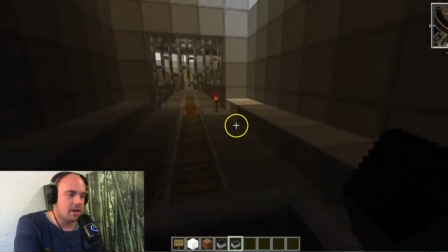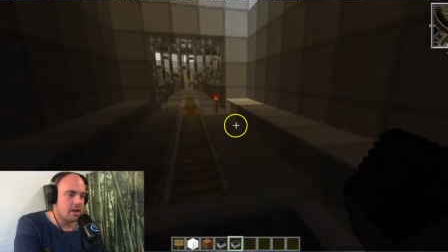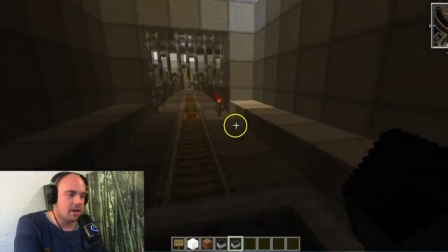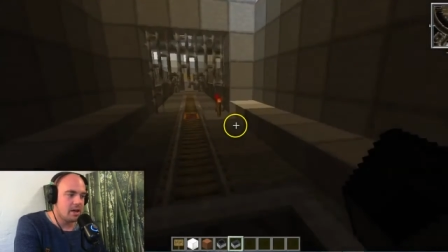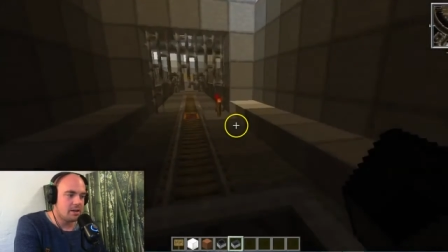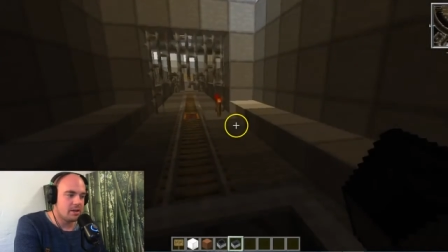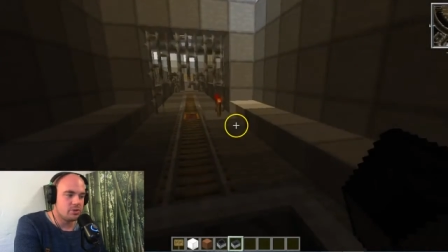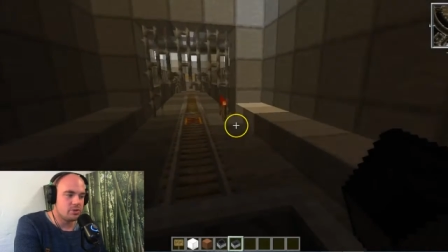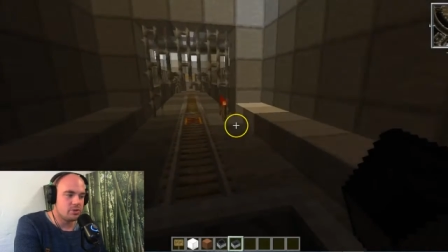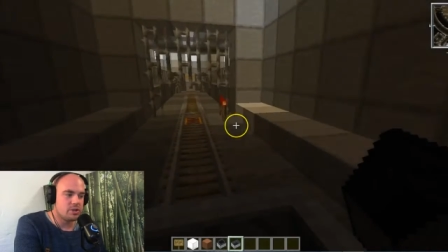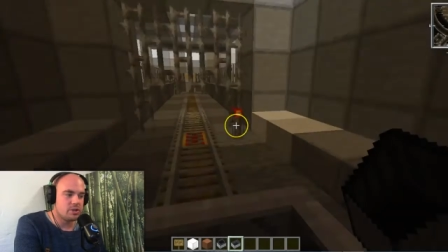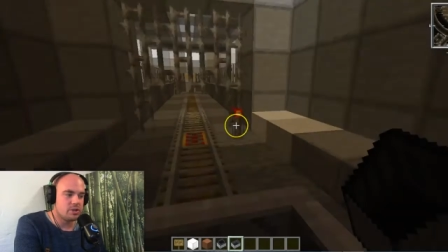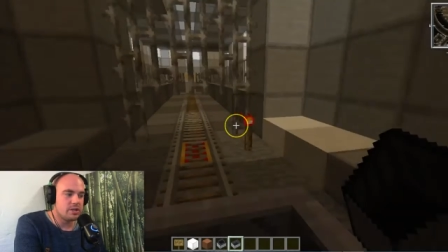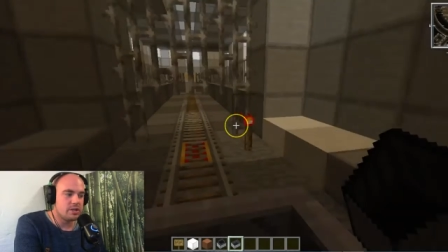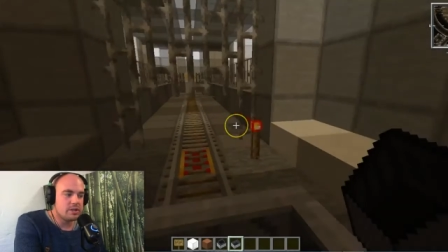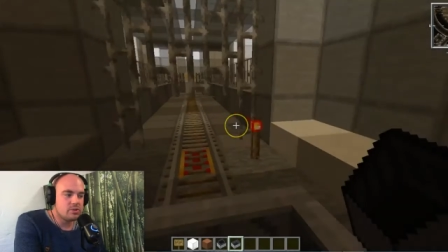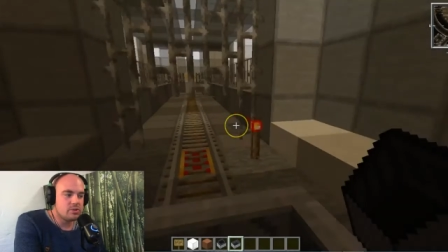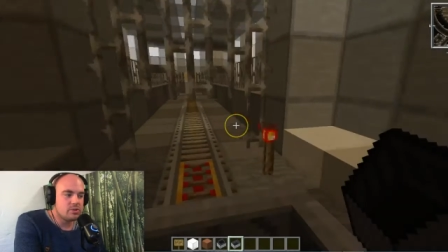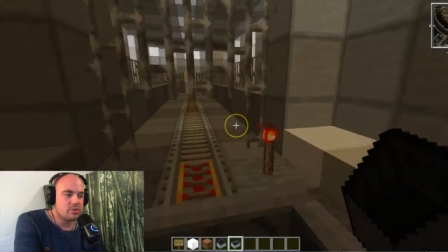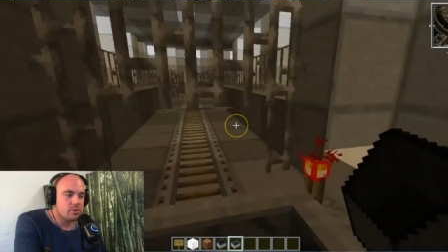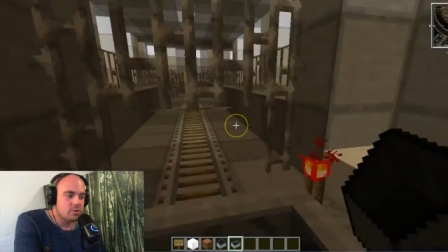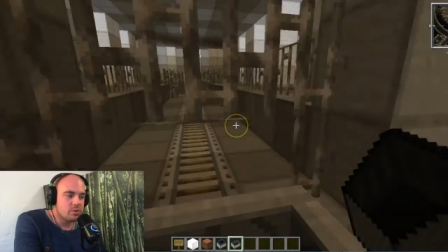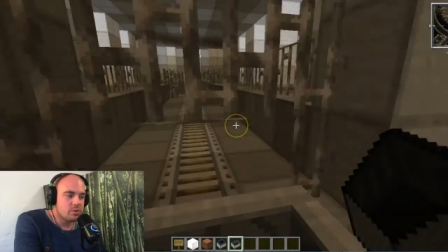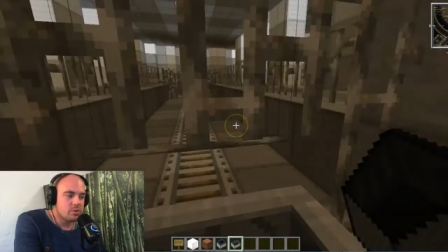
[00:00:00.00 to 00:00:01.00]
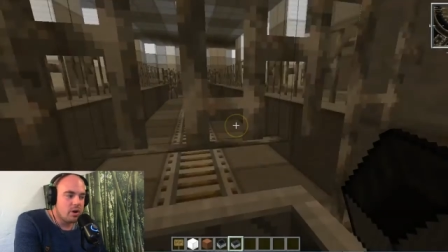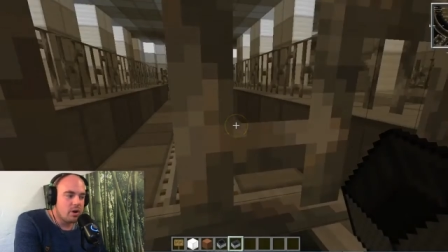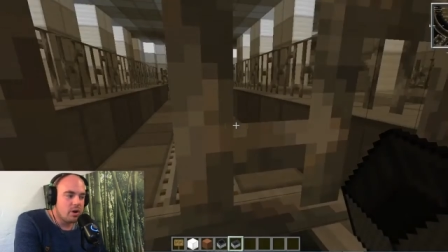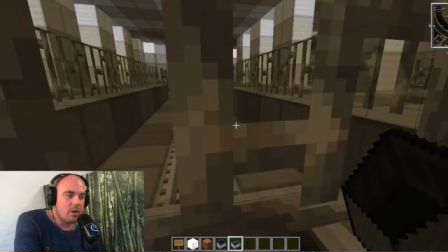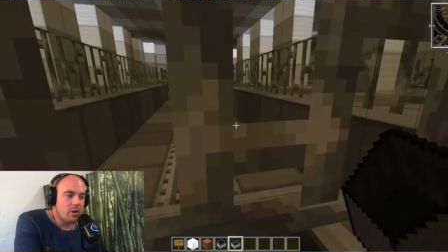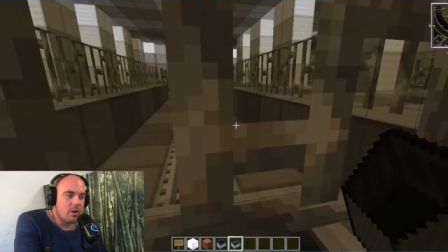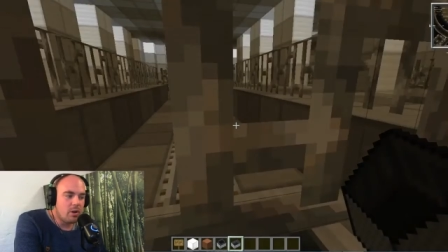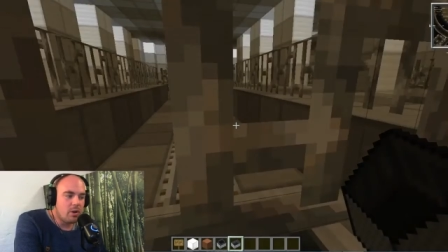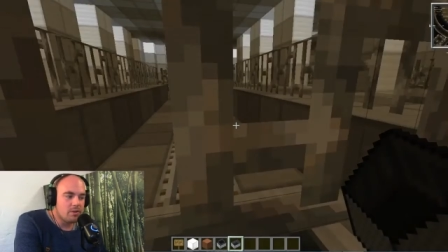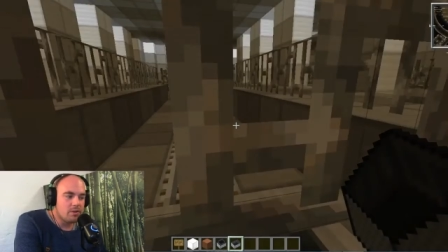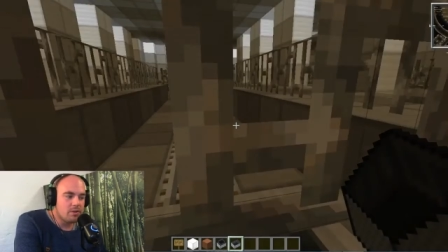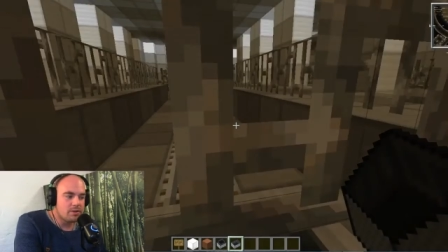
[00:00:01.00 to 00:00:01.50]
And you can get to
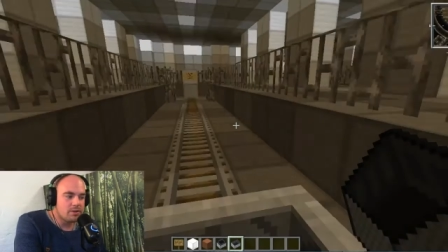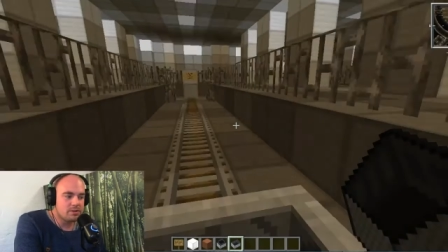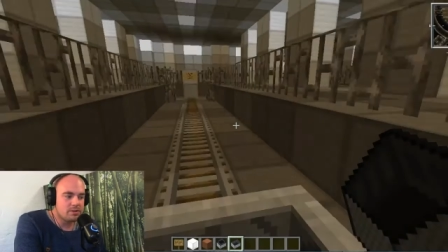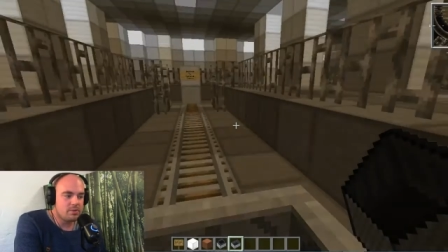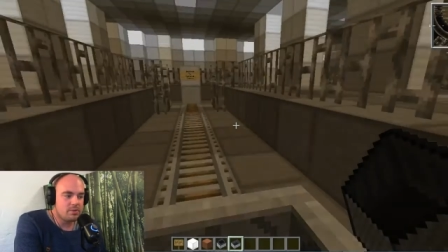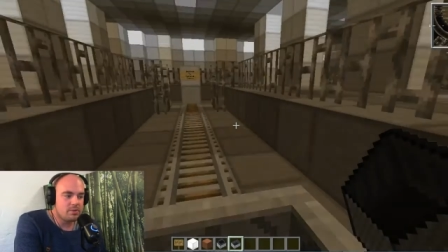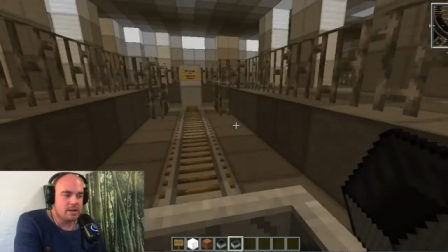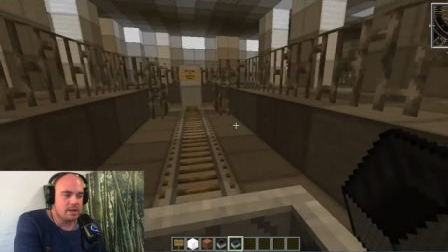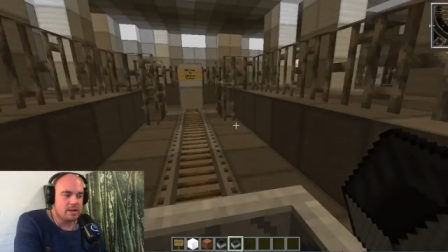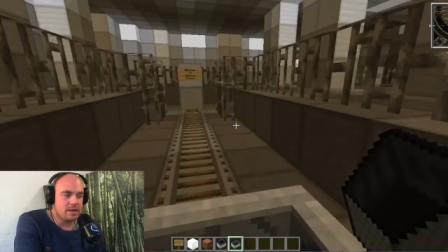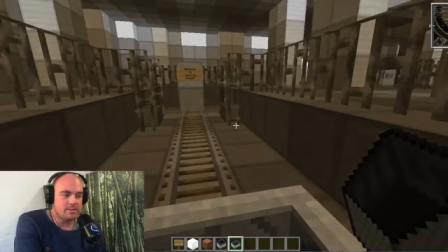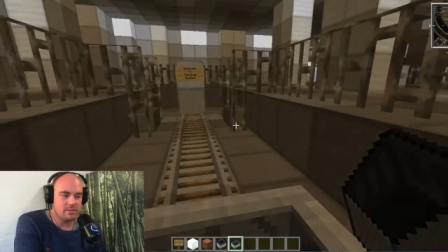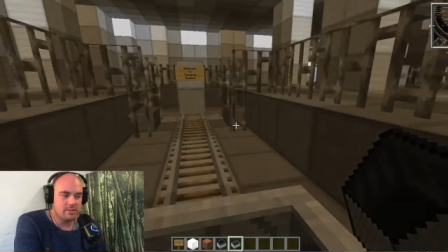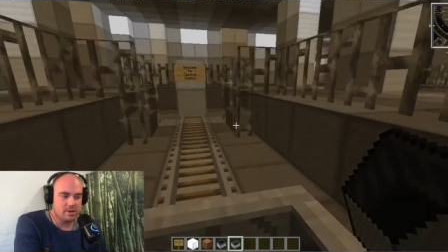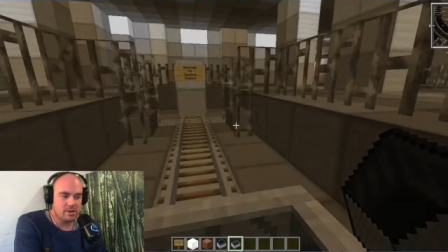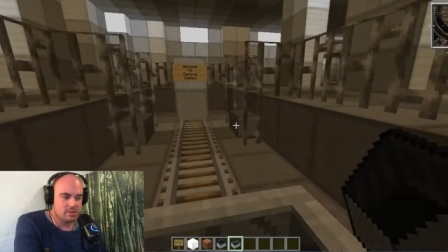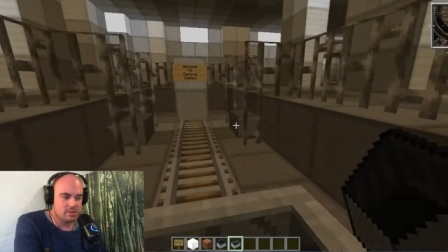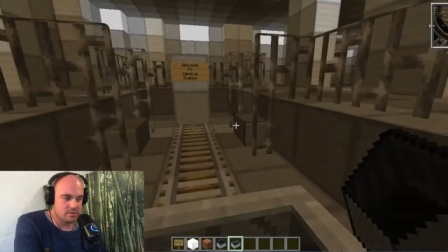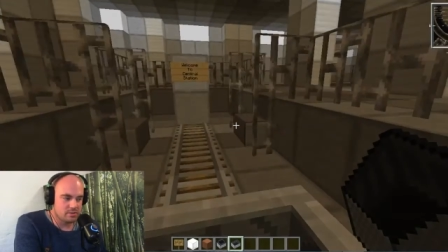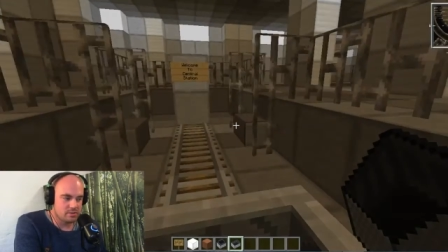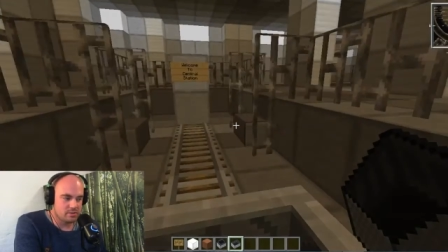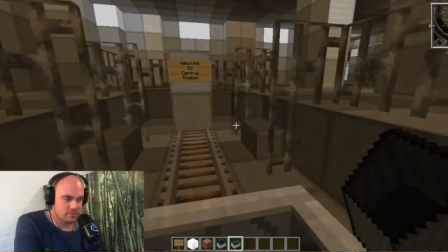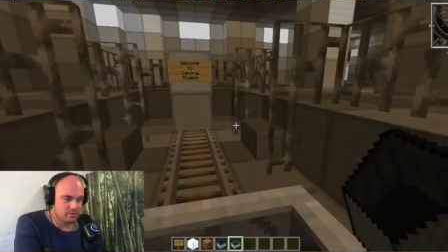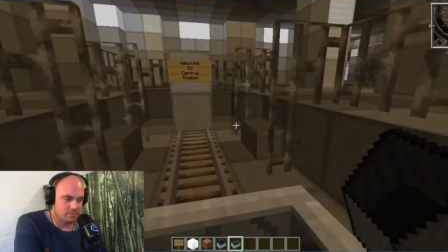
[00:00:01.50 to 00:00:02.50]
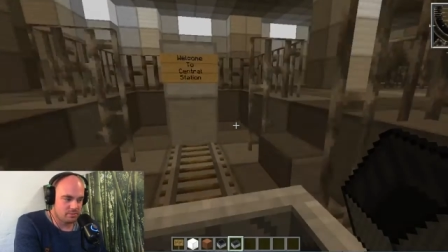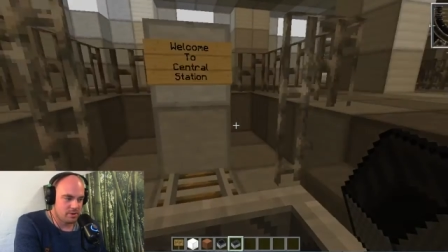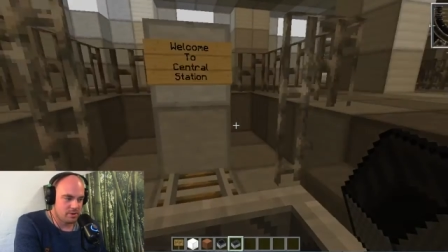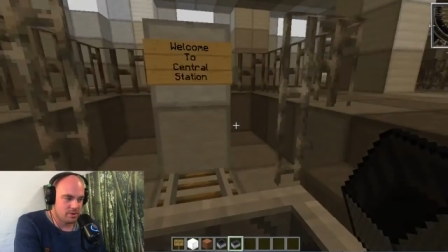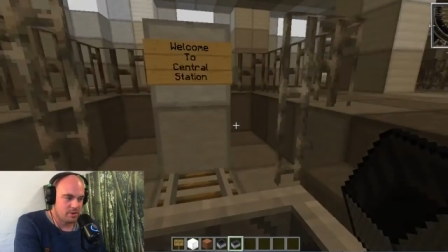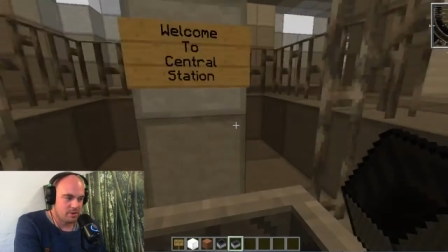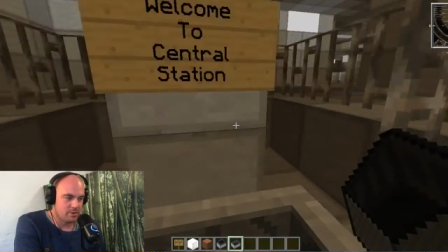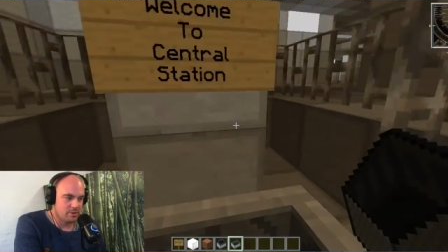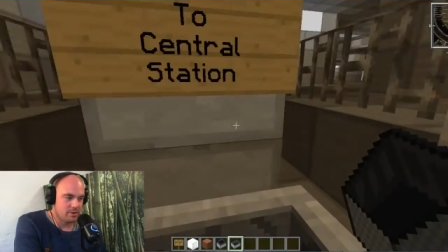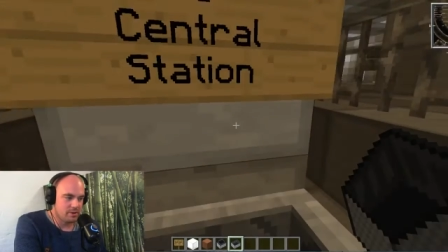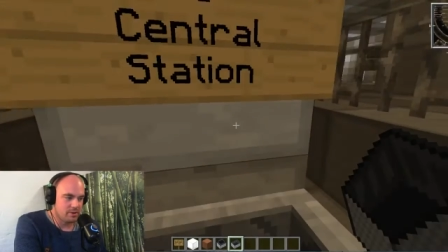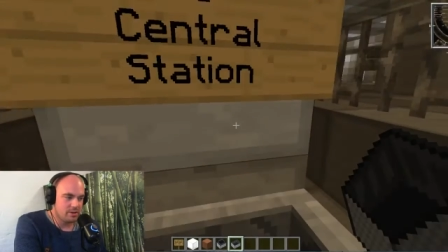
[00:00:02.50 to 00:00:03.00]
all the train stations from
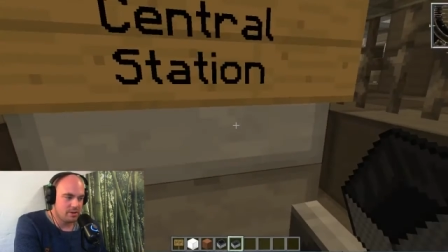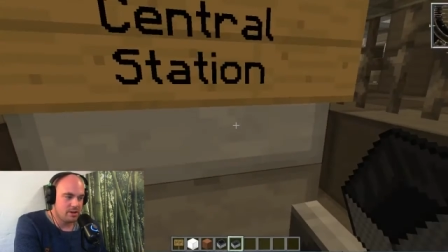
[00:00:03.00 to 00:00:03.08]
here.